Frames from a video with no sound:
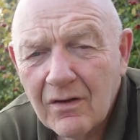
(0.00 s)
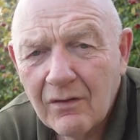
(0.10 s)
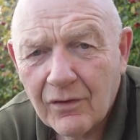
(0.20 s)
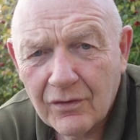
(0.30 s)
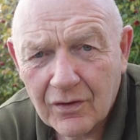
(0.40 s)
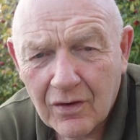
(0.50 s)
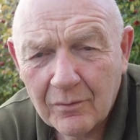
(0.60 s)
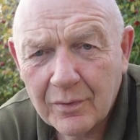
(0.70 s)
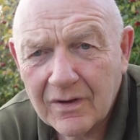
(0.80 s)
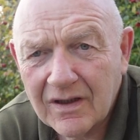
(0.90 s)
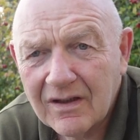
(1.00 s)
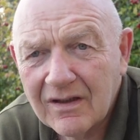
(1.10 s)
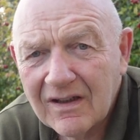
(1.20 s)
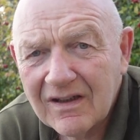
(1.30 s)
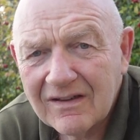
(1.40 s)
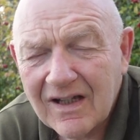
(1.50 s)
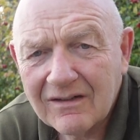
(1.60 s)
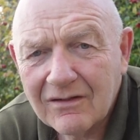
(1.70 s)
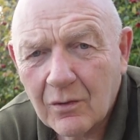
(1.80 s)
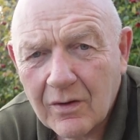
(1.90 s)
for the company
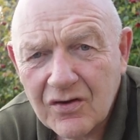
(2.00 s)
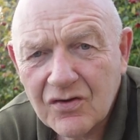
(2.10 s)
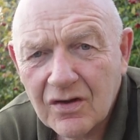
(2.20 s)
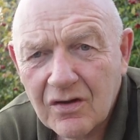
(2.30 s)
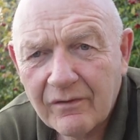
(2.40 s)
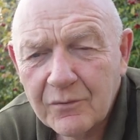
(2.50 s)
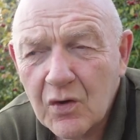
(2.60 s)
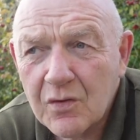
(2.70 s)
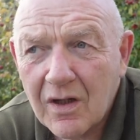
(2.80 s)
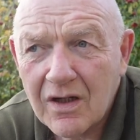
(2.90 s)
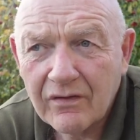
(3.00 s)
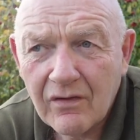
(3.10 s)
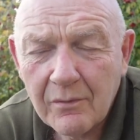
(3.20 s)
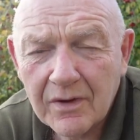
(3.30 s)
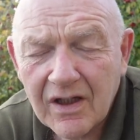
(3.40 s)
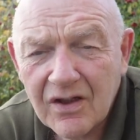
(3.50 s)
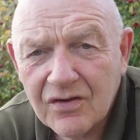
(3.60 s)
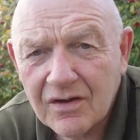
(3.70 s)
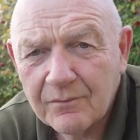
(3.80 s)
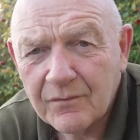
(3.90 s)
that the question of mutuality of
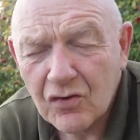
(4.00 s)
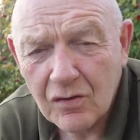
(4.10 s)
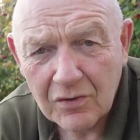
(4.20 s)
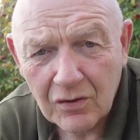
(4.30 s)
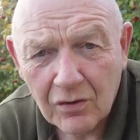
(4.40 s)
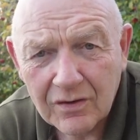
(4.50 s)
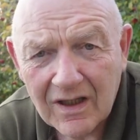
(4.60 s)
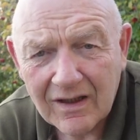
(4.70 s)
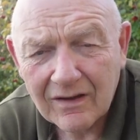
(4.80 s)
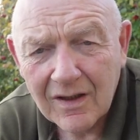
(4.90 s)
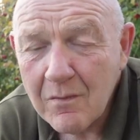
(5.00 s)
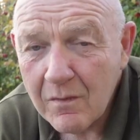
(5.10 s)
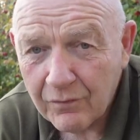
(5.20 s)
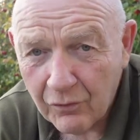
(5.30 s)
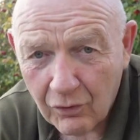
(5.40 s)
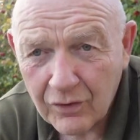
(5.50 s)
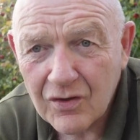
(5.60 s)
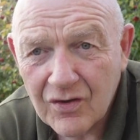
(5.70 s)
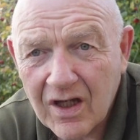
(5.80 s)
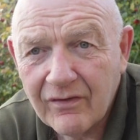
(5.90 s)
obligation should be looked at before the
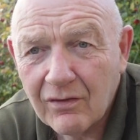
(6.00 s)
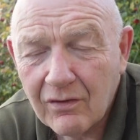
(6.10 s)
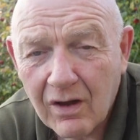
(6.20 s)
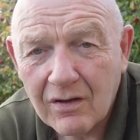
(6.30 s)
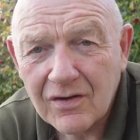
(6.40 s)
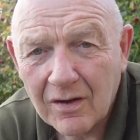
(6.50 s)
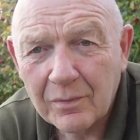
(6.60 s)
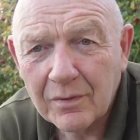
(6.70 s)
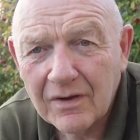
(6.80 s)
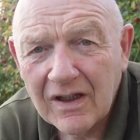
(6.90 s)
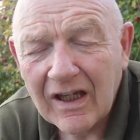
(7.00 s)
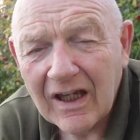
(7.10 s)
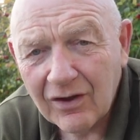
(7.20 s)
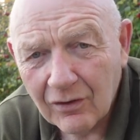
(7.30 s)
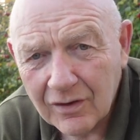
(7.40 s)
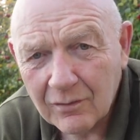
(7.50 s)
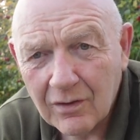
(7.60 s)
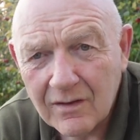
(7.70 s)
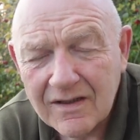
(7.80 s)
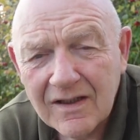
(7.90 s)
driver rocks up. In other
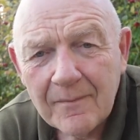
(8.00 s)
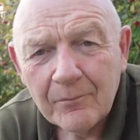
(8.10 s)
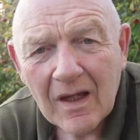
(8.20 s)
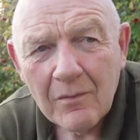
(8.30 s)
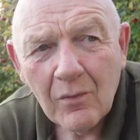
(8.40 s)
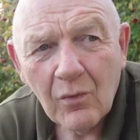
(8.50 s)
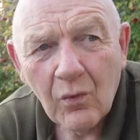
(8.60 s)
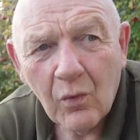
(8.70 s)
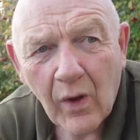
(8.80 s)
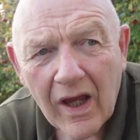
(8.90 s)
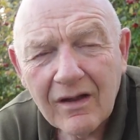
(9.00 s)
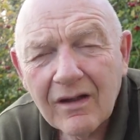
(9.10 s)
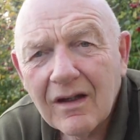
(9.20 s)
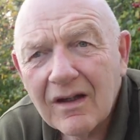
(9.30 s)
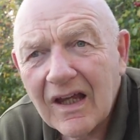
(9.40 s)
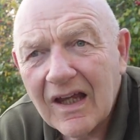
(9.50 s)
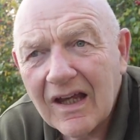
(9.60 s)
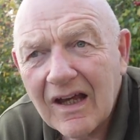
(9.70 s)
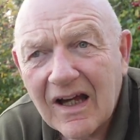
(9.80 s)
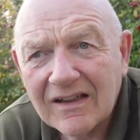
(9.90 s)
words, when uh,
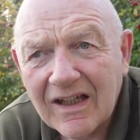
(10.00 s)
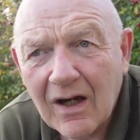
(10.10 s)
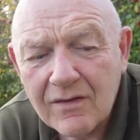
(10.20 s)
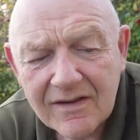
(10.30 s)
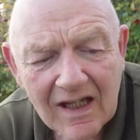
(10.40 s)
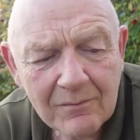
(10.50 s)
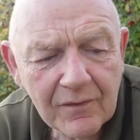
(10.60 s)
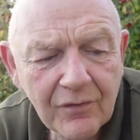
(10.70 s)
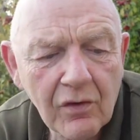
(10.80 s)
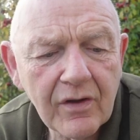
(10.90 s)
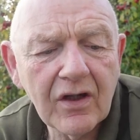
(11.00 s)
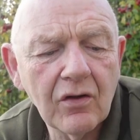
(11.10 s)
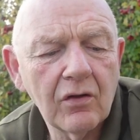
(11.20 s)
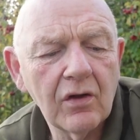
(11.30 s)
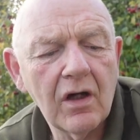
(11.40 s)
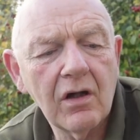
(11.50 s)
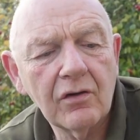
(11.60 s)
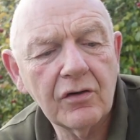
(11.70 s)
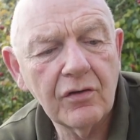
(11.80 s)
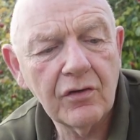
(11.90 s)
at the outset, before they go
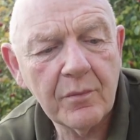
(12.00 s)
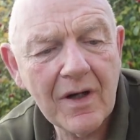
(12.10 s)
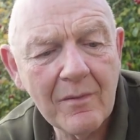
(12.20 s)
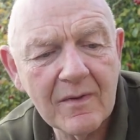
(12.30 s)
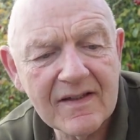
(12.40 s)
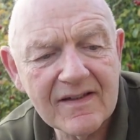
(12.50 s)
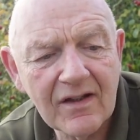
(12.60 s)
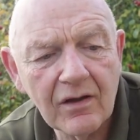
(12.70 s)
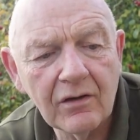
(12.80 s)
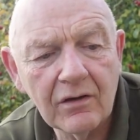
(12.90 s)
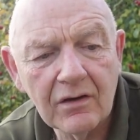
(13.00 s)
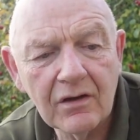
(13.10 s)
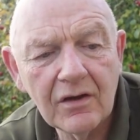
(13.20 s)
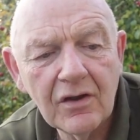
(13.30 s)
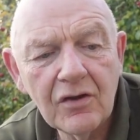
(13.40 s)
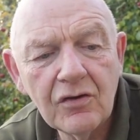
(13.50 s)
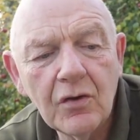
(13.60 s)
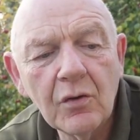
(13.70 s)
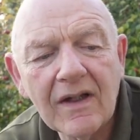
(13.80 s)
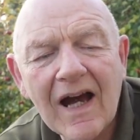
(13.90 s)
along to the premises at all,
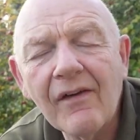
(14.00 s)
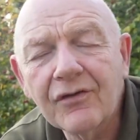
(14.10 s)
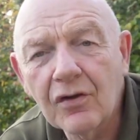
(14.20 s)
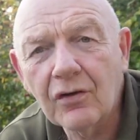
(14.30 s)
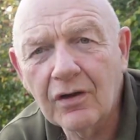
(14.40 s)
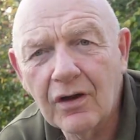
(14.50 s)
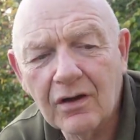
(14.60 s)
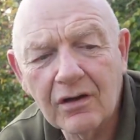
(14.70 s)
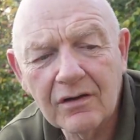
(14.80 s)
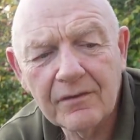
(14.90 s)
do they have to go along?